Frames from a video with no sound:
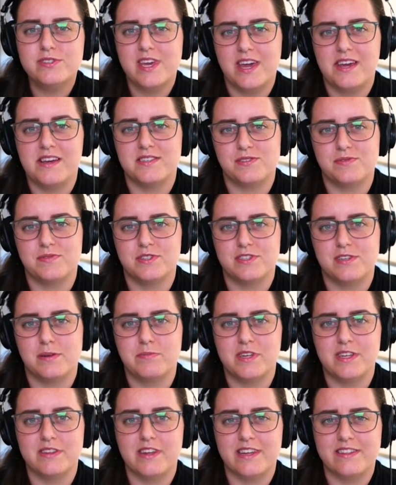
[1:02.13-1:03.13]
case for
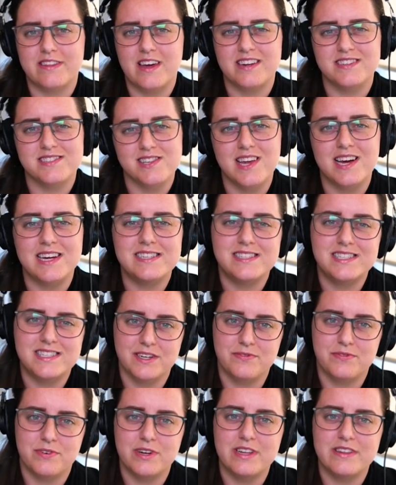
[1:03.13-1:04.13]
something like that is a lot
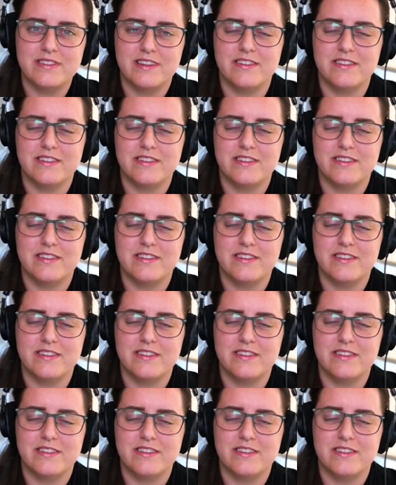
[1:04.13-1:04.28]
different